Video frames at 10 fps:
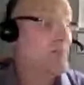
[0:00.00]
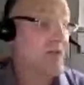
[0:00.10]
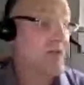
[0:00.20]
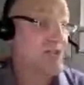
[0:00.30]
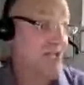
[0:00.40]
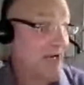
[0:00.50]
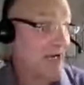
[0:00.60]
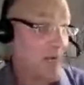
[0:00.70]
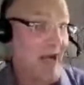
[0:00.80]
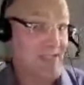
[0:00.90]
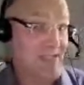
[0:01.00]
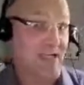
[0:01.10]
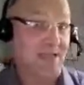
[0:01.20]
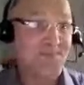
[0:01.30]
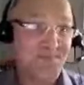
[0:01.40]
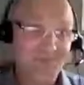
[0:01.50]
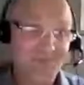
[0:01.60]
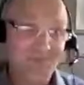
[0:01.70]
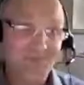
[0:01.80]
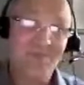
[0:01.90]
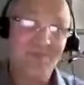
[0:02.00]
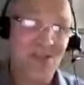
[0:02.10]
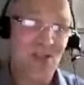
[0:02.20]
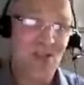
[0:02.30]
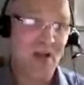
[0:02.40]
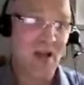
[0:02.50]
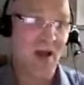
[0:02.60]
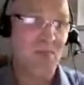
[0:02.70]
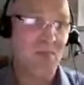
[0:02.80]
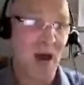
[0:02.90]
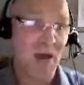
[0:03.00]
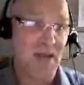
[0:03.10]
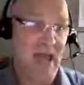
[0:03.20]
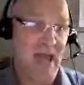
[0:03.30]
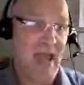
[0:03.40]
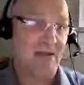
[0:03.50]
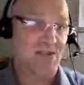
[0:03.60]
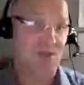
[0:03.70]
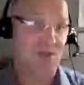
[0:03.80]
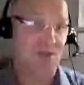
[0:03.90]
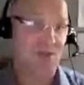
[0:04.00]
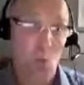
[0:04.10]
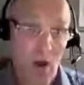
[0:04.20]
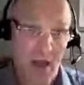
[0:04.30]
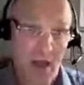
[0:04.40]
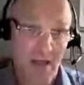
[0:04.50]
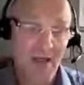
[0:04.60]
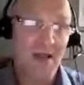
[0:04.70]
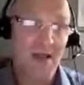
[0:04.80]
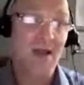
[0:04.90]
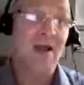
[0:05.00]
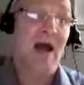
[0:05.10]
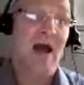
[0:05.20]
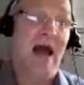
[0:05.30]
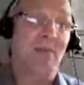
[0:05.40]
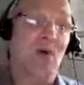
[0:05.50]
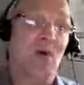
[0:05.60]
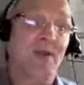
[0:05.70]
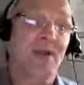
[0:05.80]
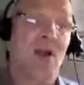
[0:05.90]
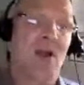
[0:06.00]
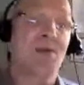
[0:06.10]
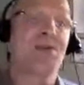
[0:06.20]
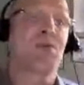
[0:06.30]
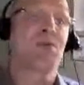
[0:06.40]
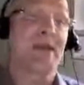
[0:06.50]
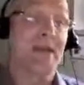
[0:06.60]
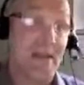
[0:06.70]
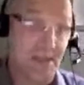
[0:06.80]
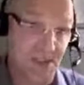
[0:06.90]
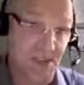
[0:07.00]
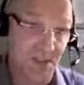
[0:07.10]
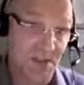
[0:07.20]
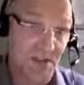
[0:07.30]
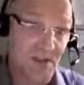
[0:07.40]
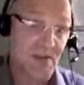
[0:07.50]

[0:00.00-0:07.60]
can put a checkbox in. So on Monday, student 1, I'm going to go to insert,